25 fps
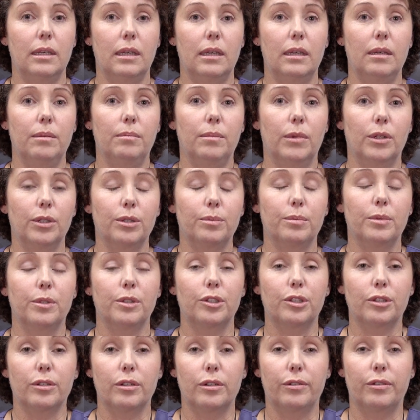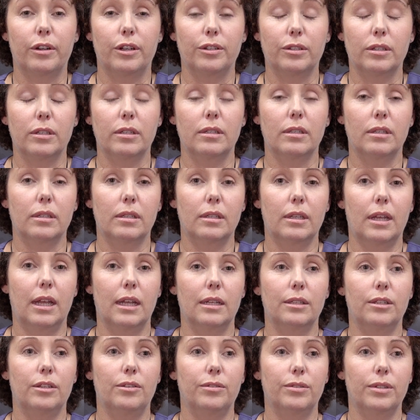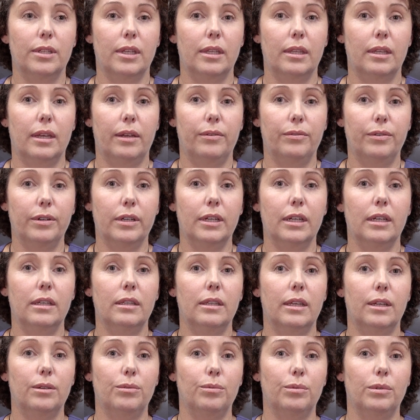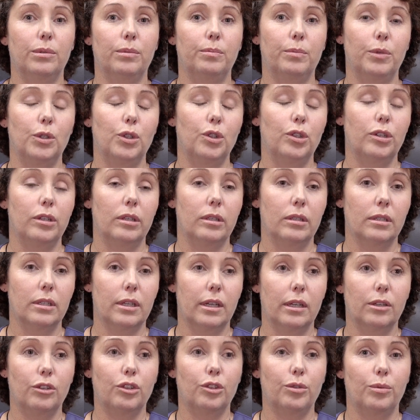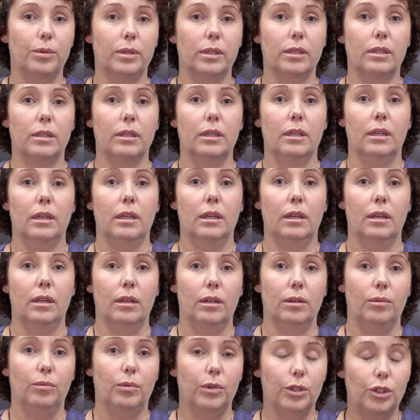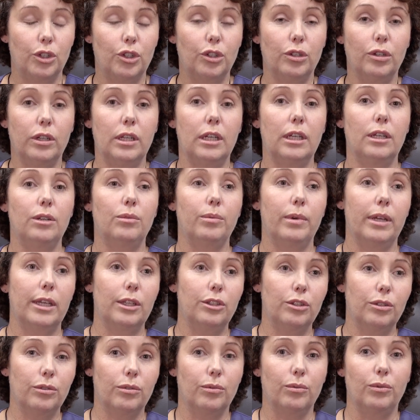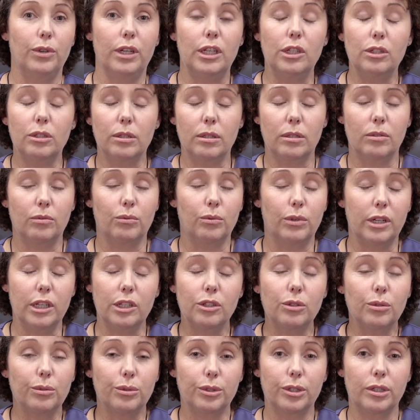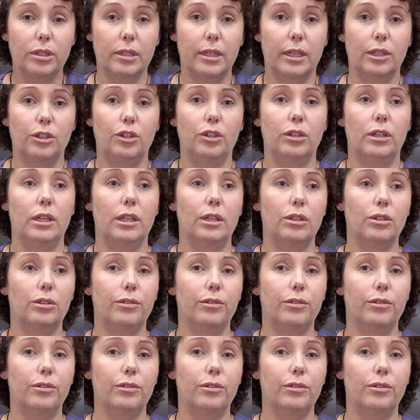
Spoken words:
the Multiple Sclerosis Society of South Africa that will put you in touch with what you need, resources that you need